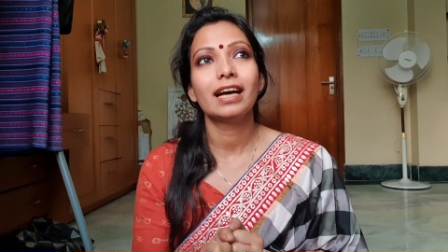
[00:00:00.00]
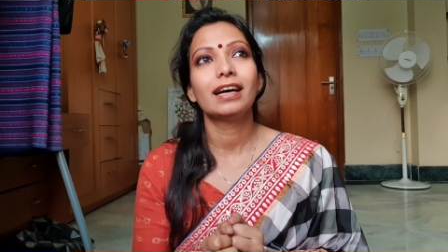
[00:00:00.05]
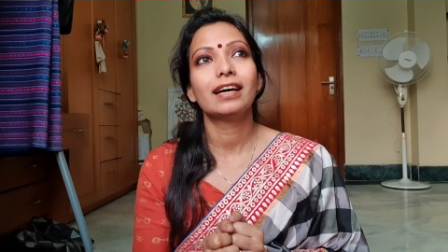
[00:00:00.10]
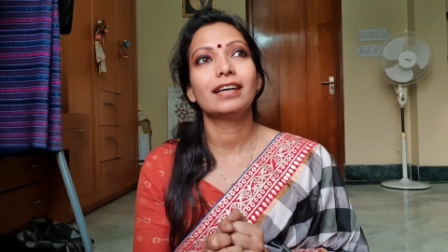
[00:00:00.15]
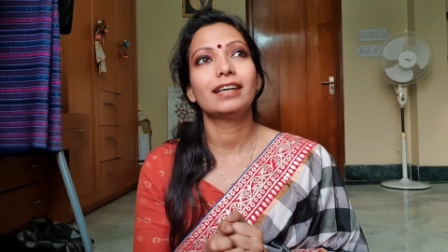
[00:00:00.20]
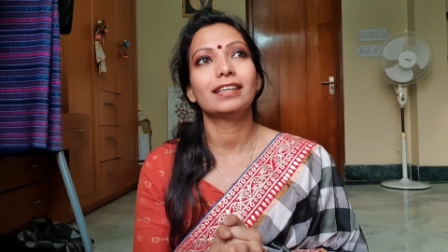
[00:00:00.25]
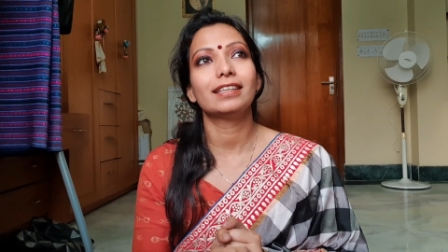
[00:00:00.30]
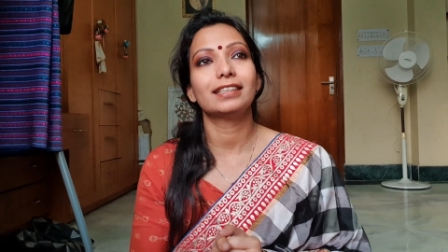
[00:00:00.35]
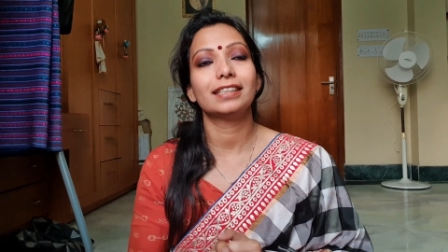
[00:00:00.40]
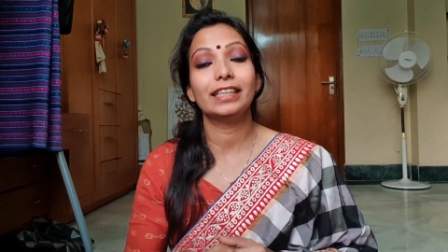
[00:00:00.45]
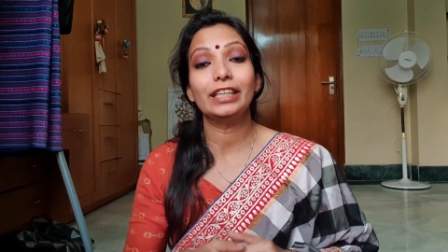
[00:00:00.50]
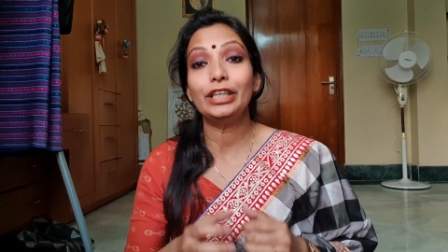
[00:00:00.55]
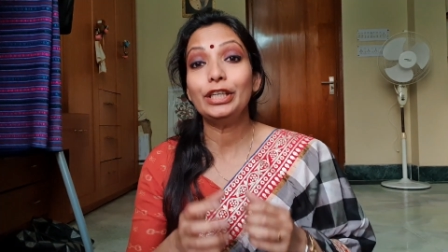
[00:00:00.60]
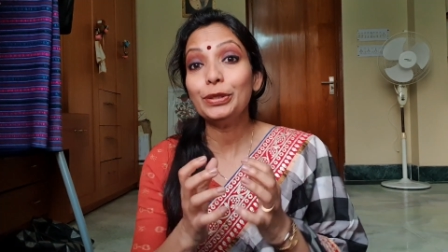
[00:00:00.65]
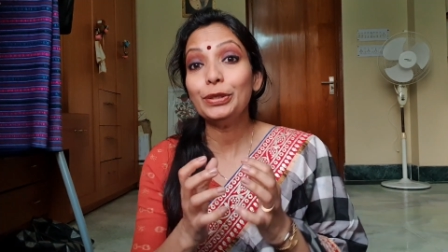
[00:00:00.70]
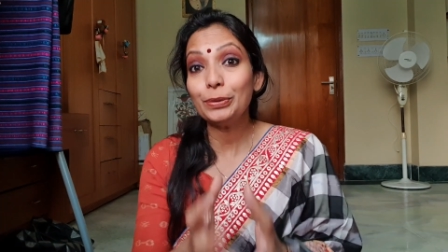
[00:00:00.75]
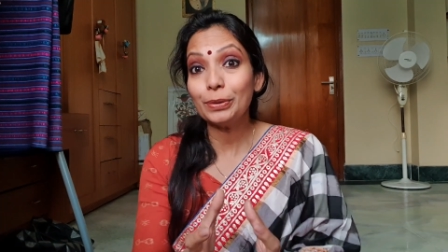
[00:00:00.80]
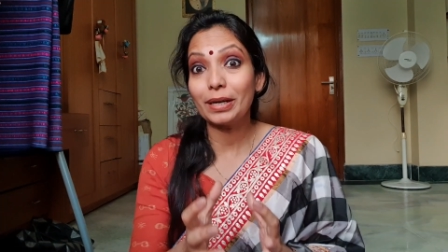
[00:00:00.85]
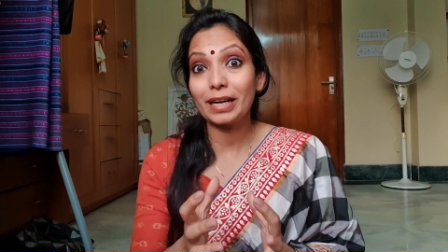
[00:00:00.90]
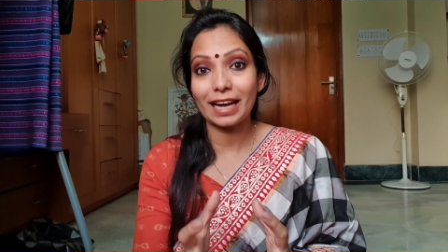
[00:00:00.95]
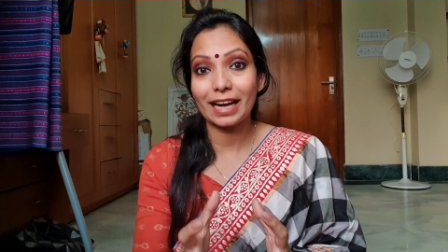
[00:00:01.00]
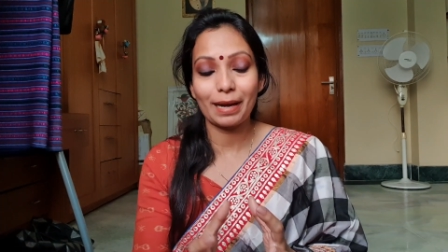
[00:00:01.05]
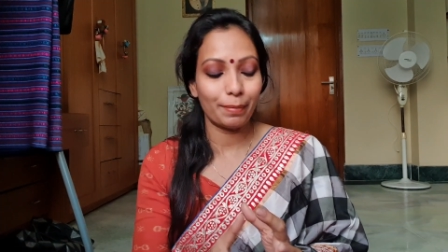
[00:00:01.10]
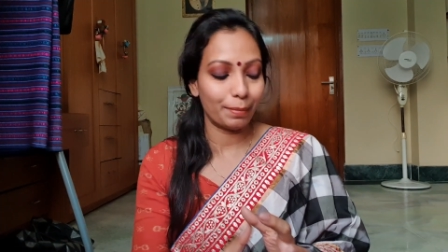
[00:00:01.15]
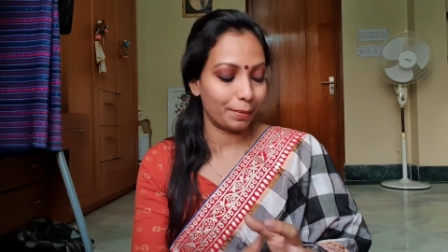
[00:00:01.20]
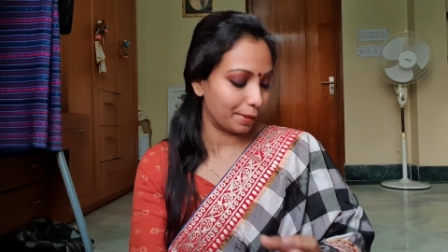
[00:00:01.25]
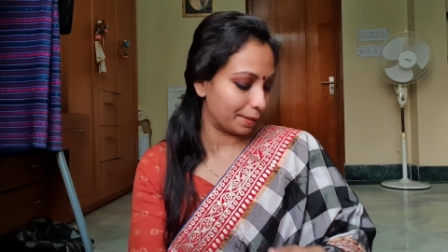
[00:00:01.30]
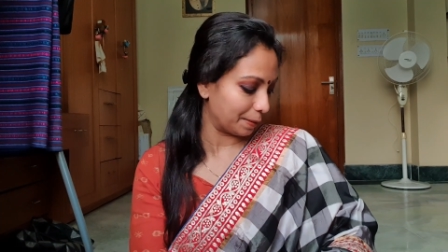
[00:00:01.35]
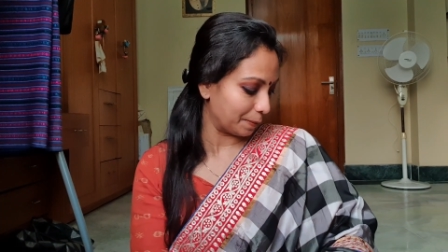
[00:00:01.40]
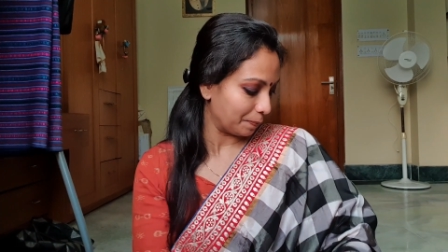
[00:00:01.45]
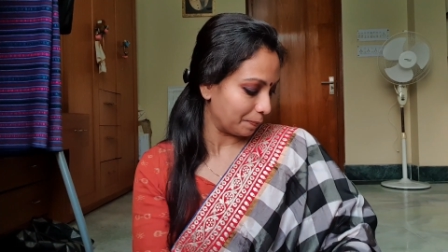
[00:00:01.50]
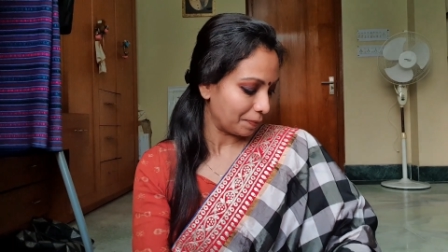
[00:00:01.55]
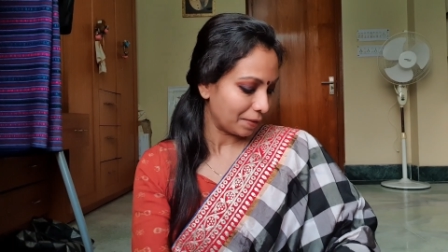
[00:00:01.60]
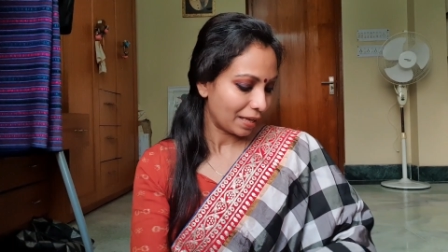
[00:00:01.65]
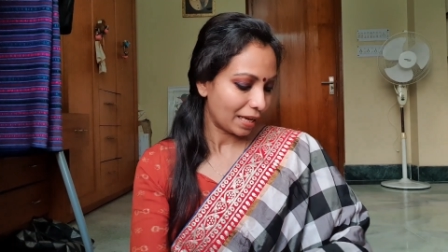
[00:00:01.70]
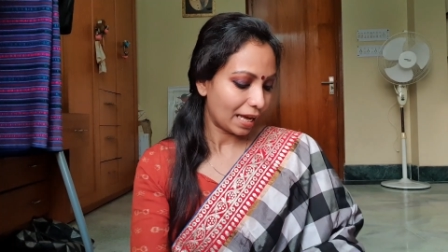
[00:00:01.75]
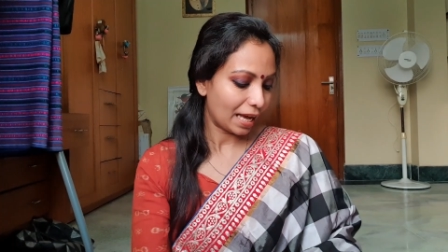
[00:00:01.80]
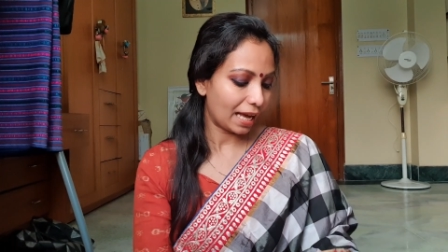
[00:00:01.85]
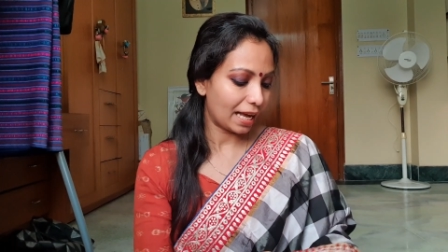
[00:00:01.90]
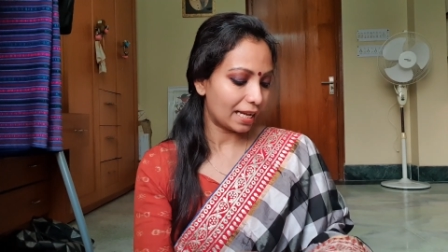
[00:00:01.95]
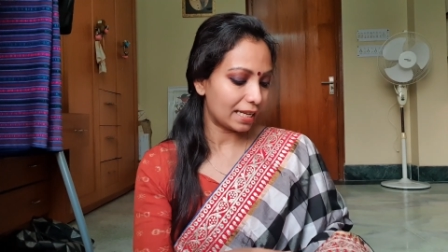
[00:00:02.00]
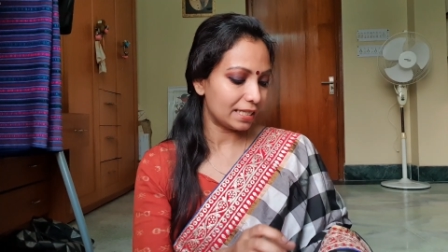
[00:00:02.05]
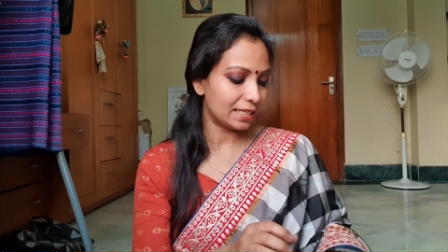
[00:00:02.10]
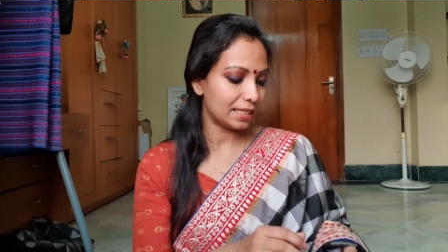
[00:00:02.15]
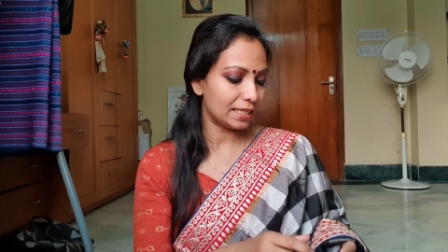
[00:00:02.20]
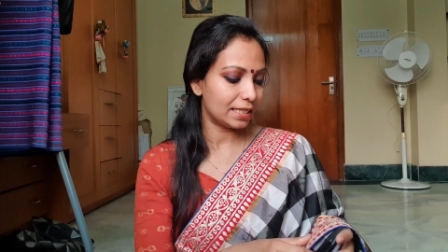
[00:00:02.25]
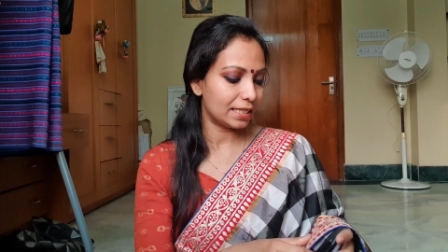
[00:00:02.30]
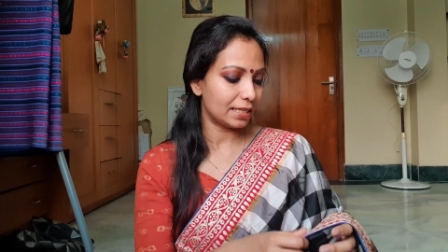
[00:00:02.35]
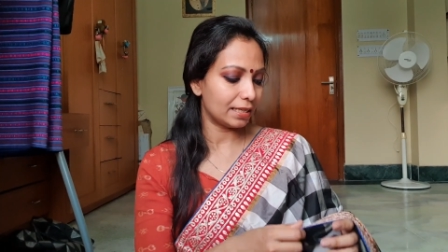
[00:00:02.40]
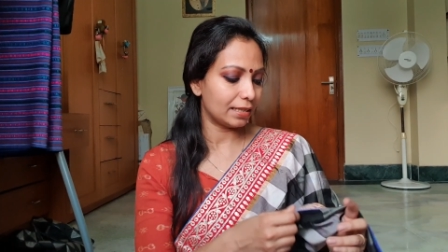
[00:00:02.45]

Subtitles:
a new glamour, and